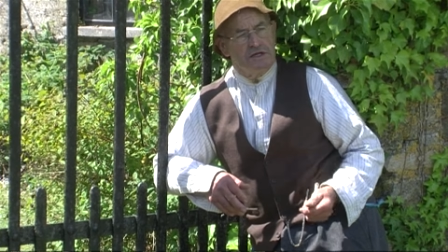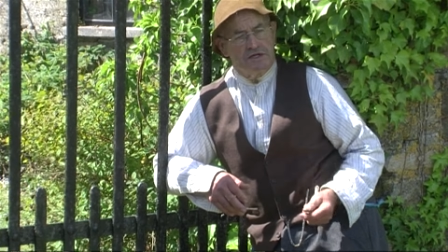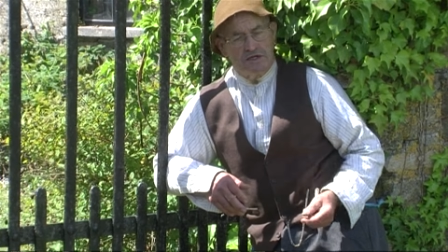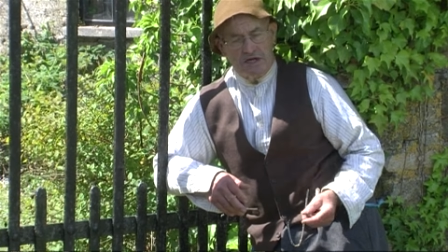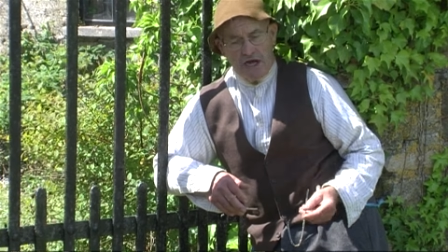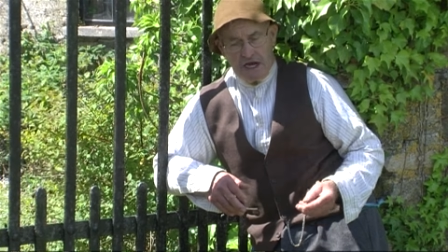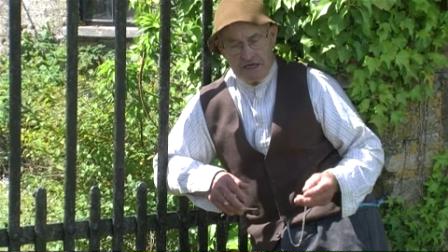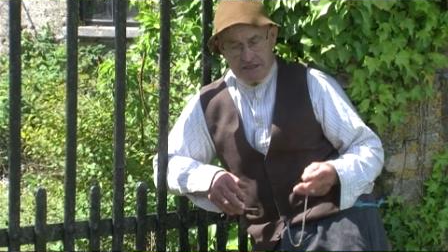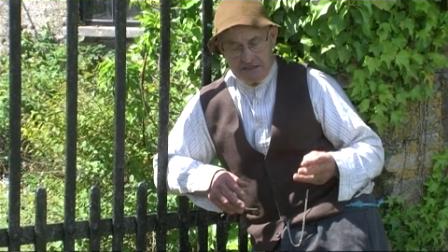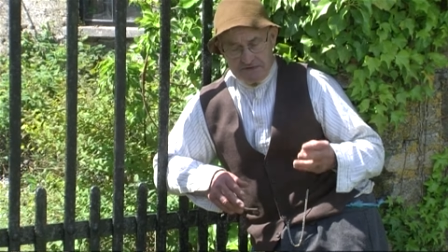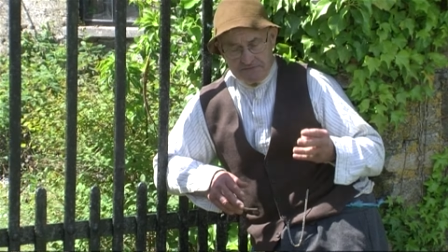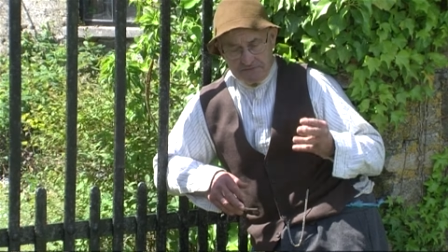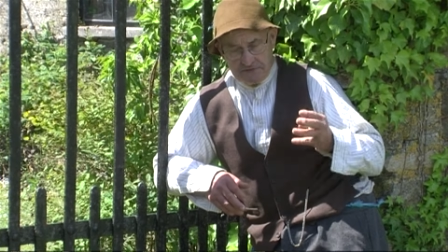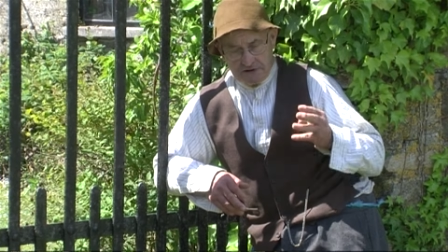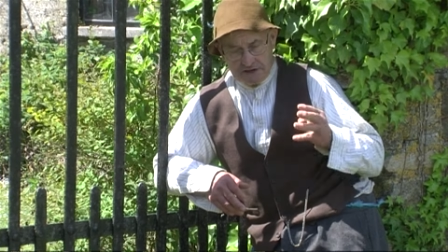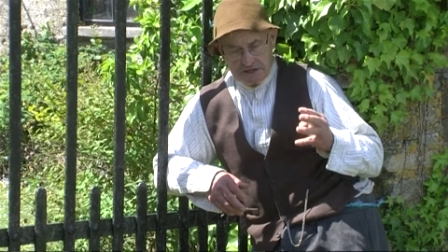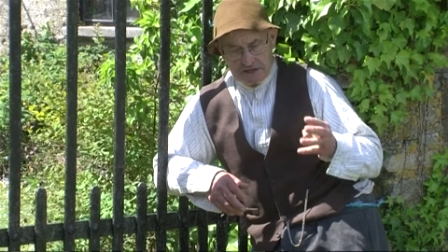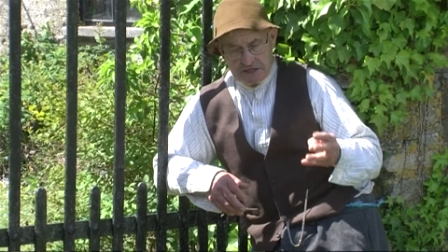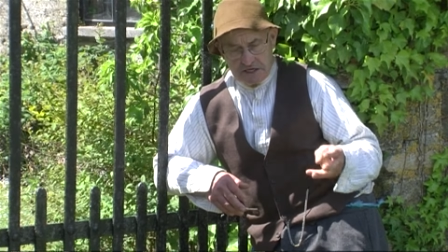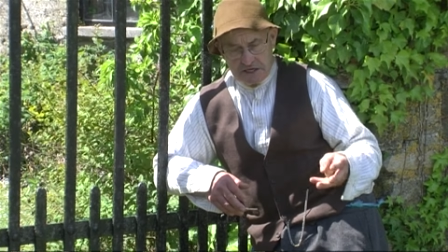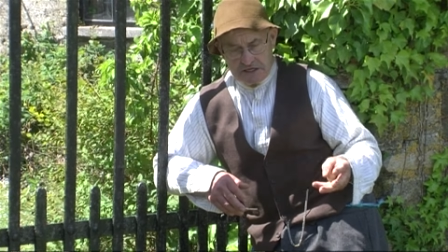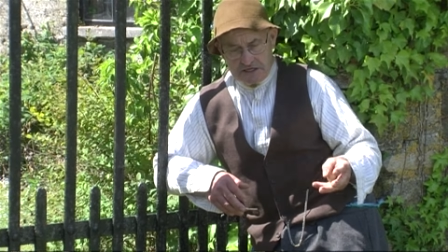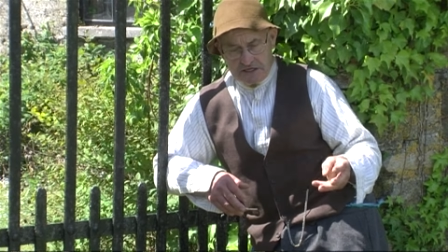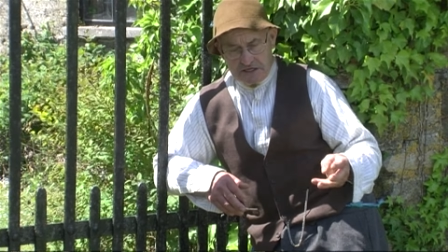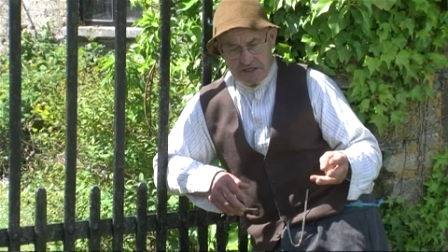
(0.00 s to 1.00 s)
not to
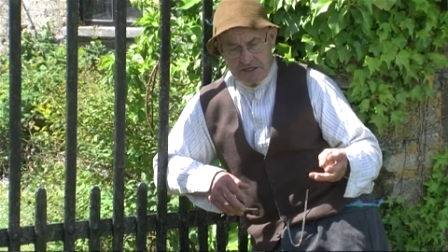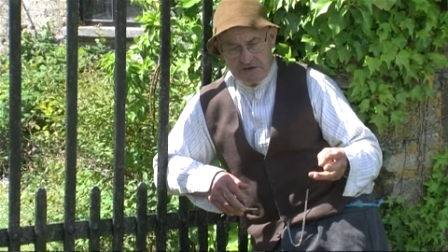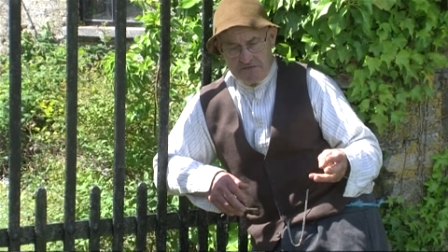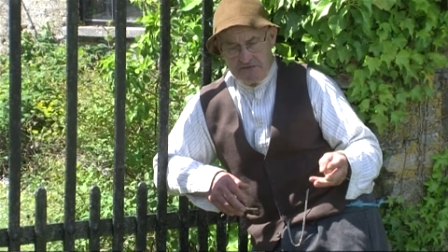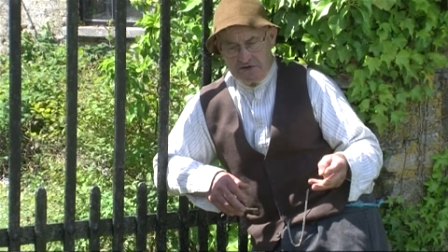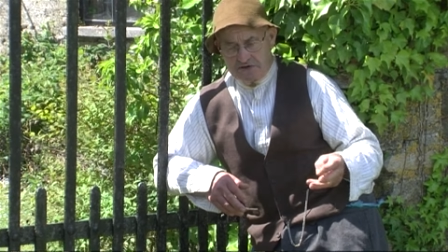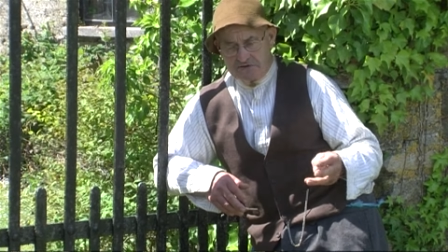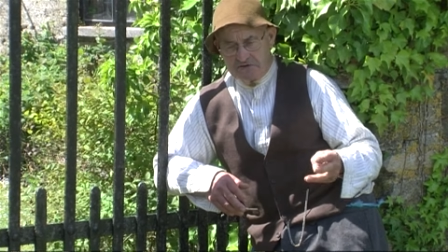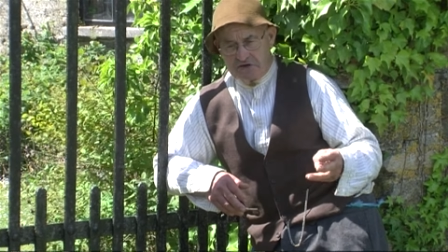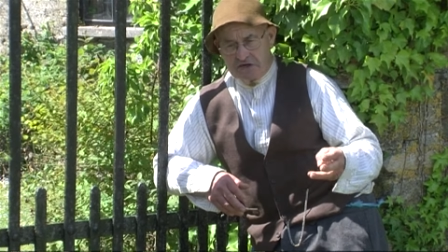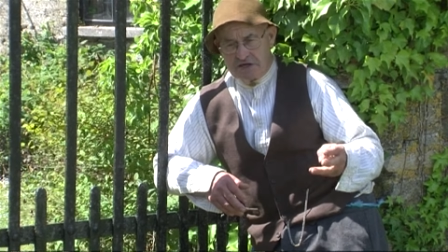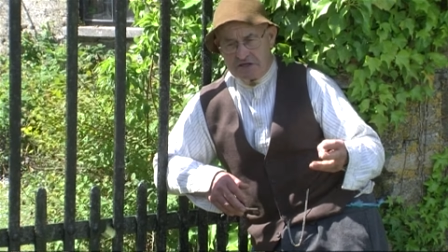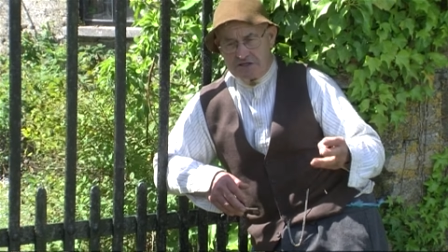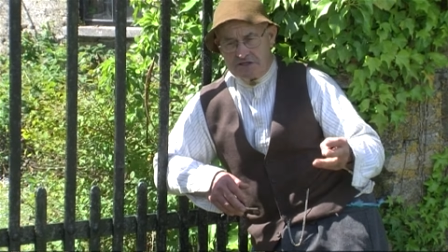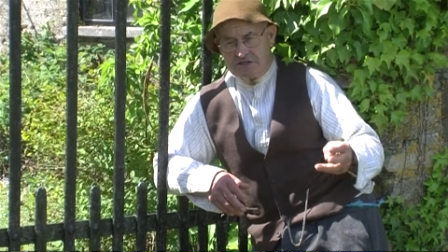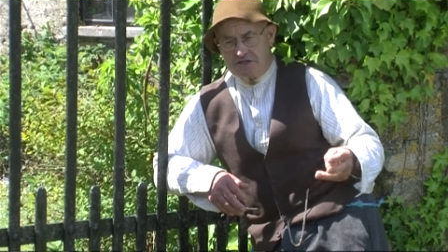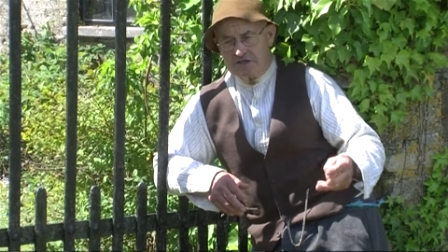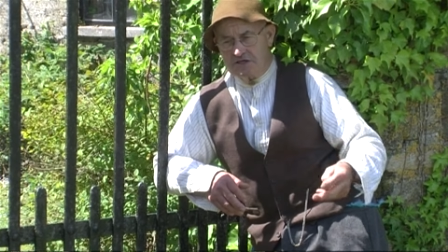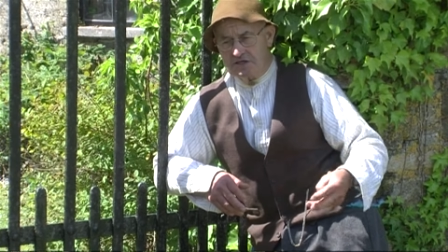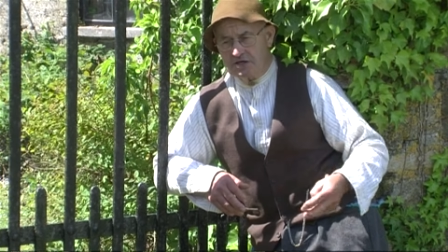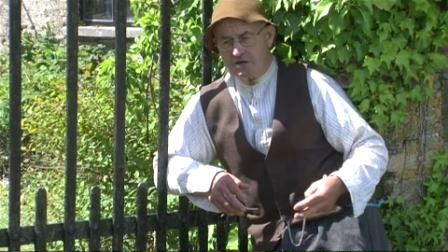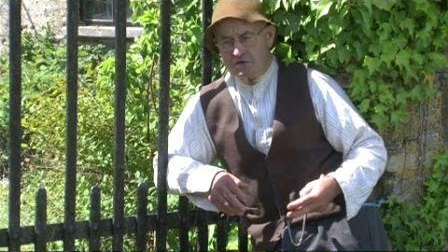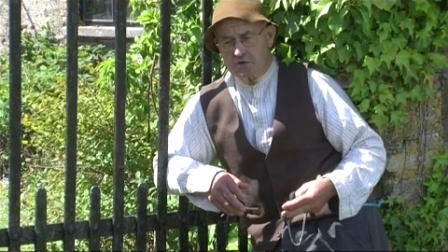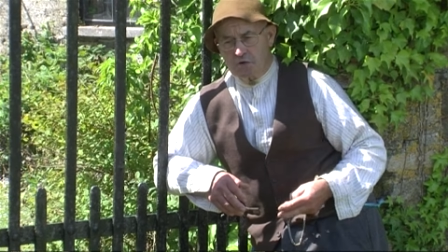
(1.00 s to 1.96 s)
forget to give a drink to the